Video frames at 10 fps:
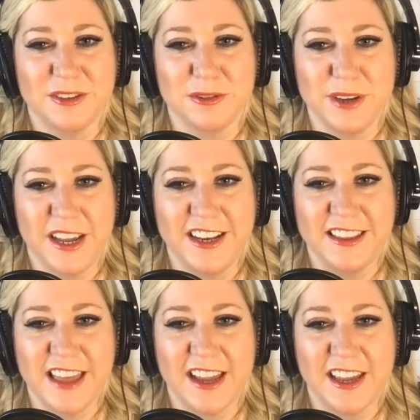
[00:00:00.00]

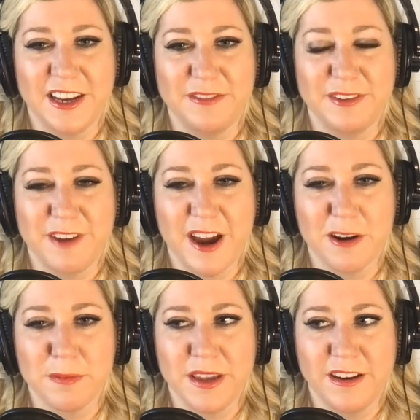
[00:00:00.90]
creating that kind of
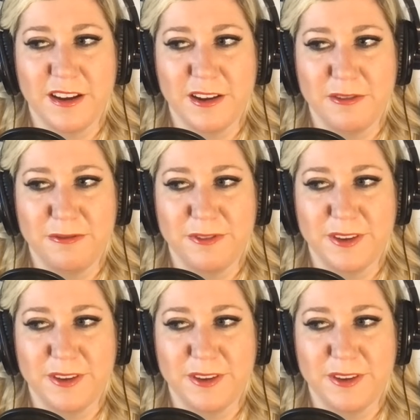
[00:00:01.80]
environment of,